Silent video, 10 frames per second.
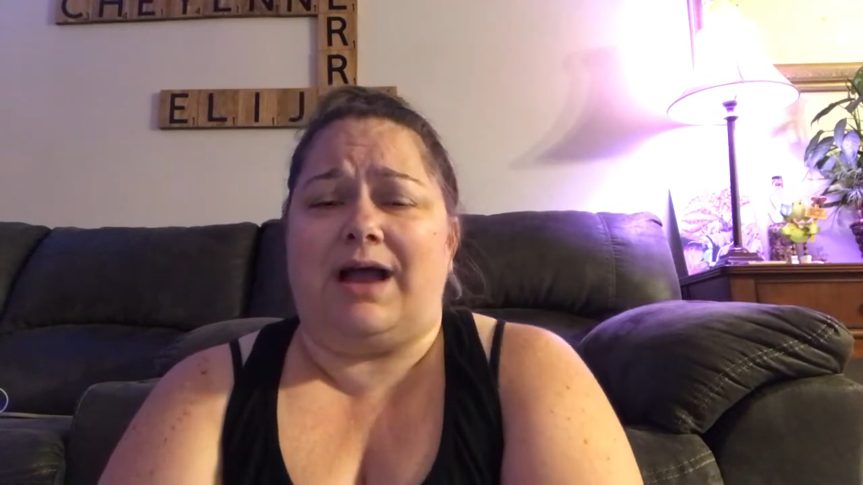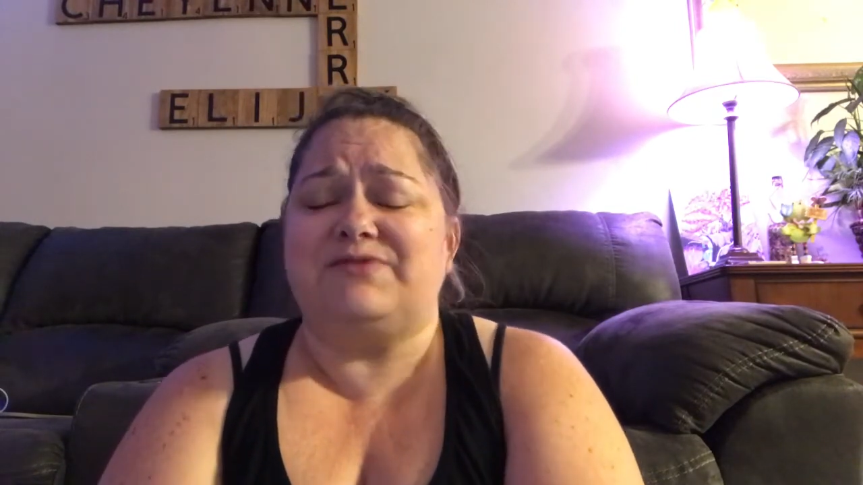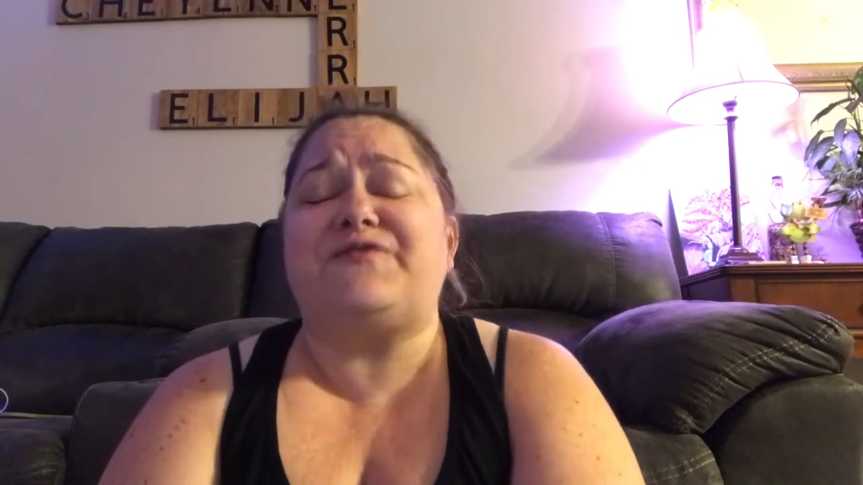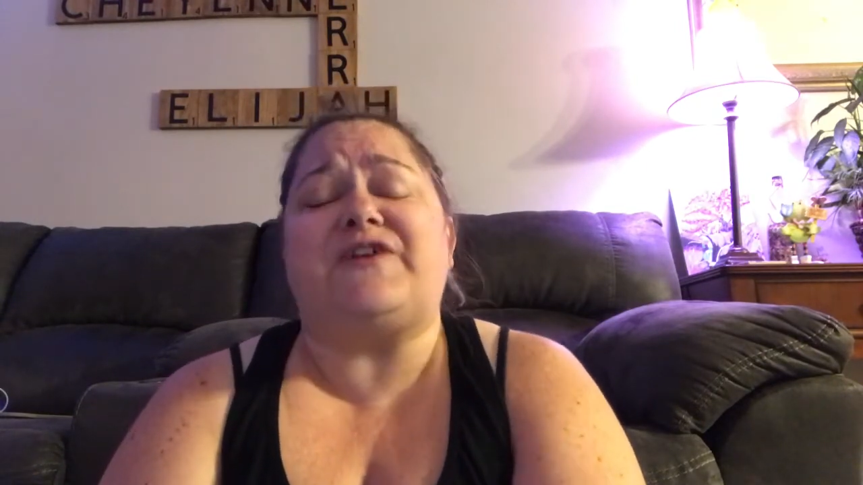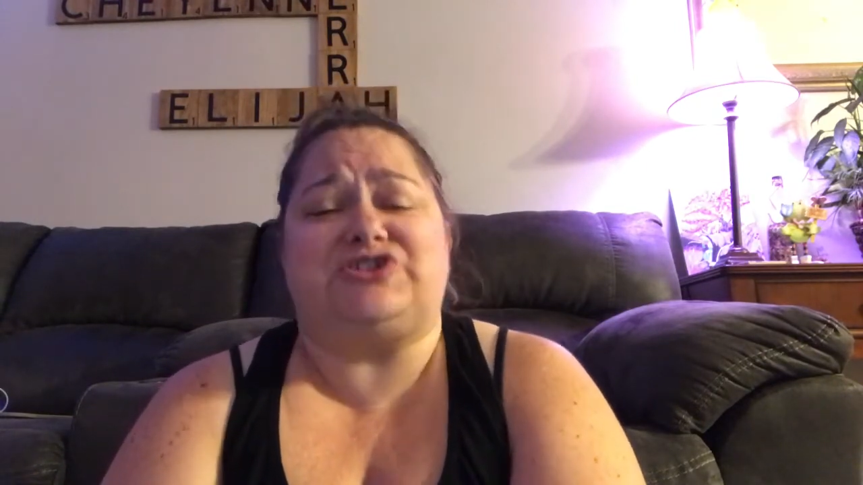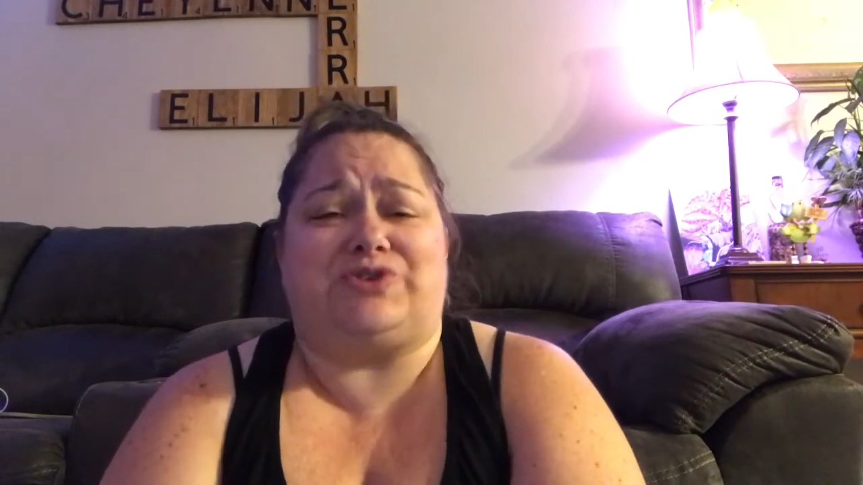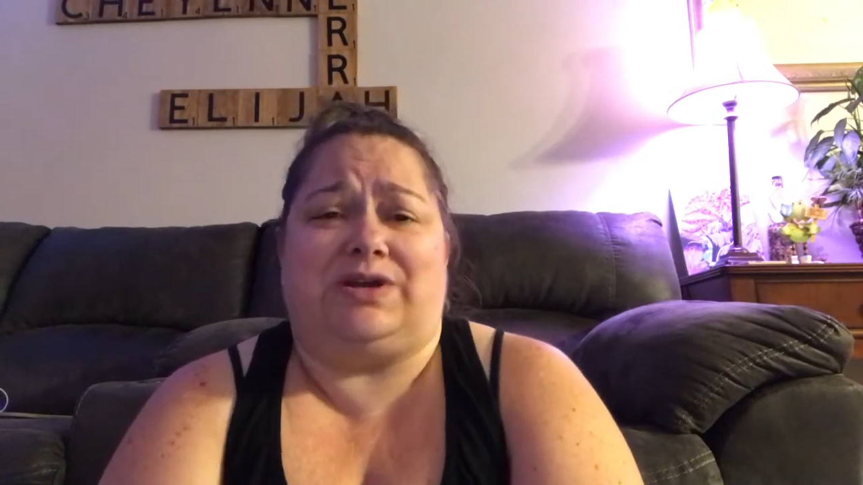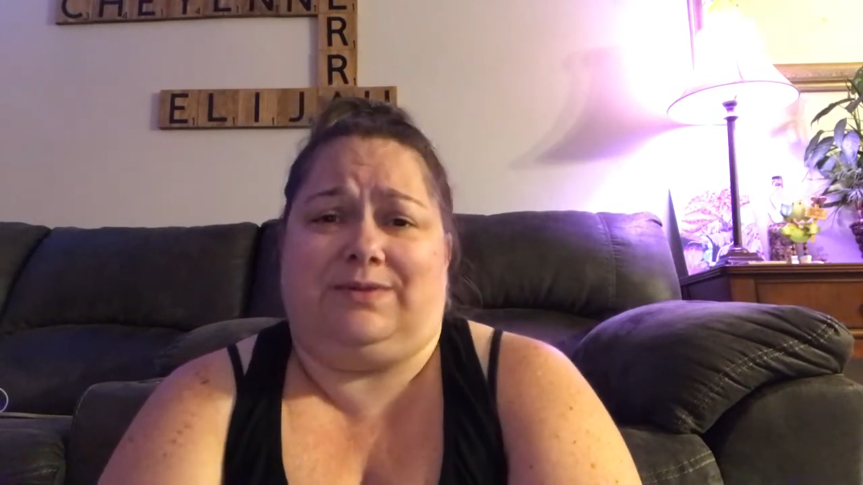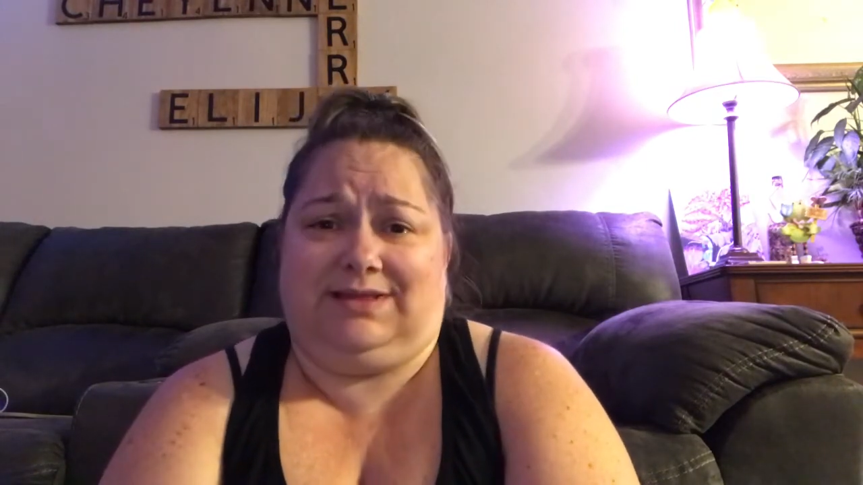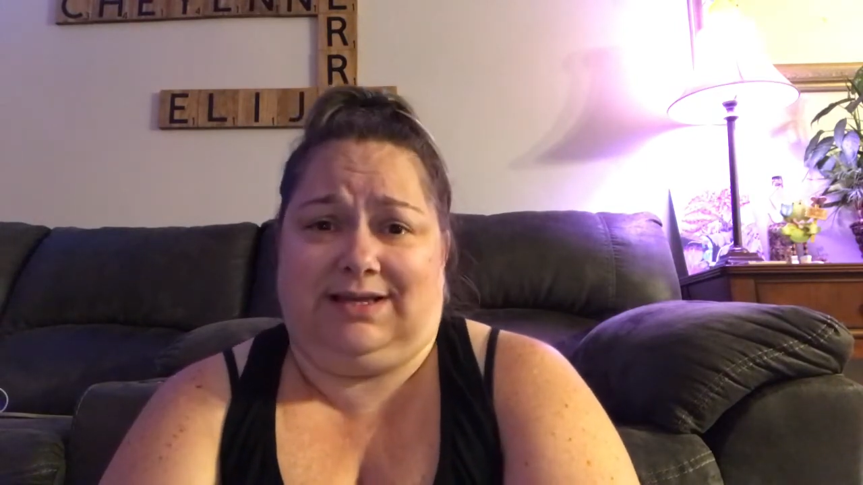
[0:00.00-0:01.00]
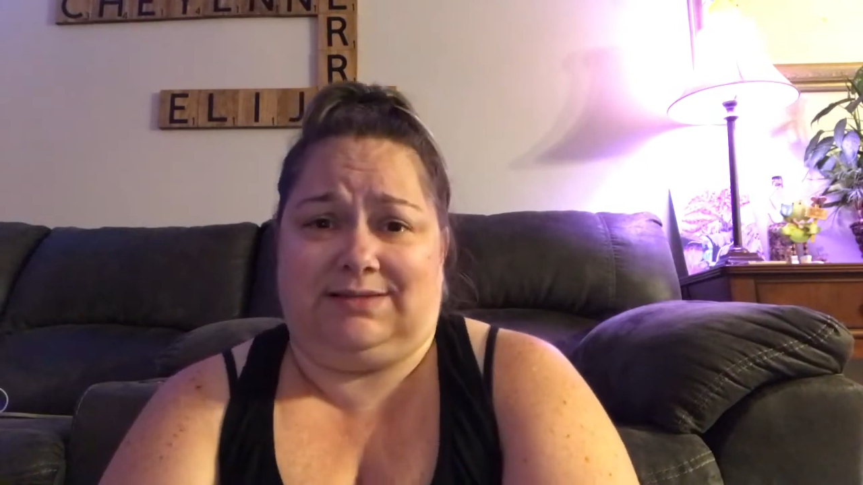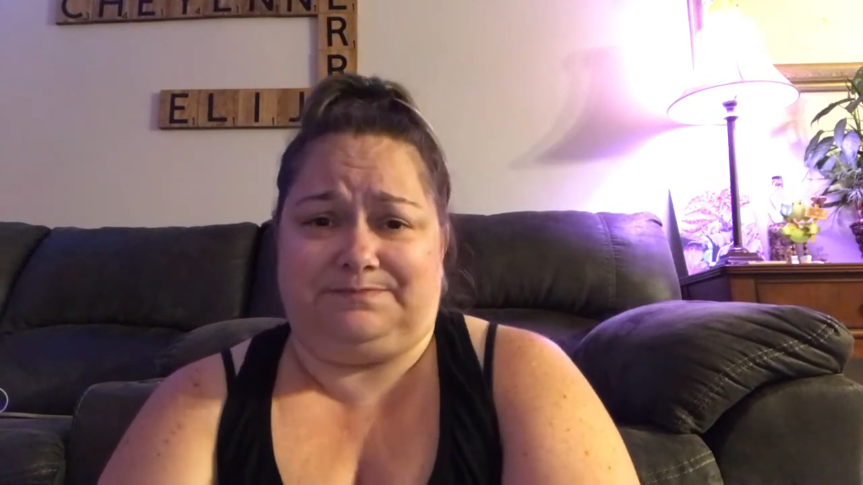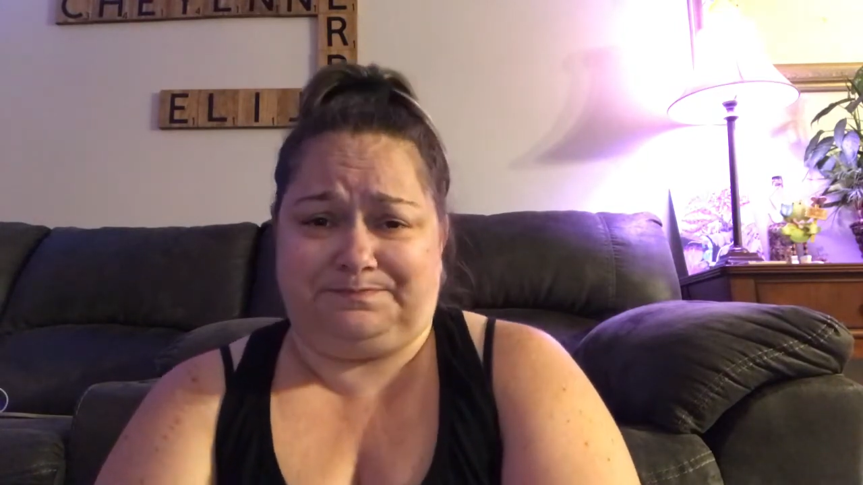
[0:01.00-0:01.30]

was frustrated with it.